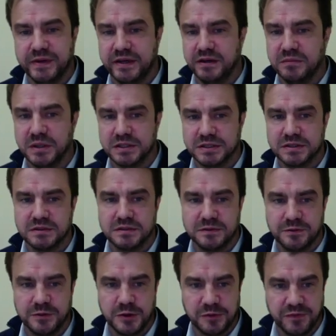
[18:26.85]

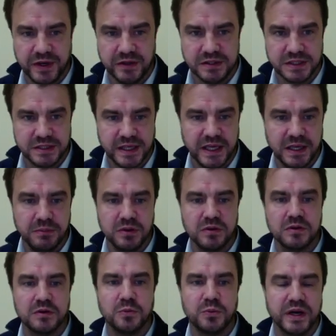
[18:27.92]
very
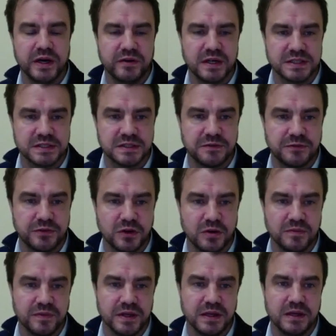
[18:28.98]
stable, whereas
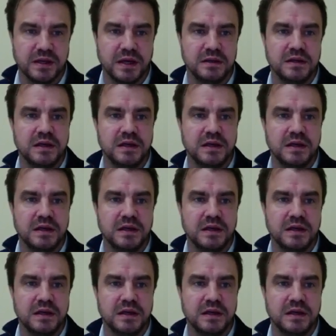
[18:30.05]
from the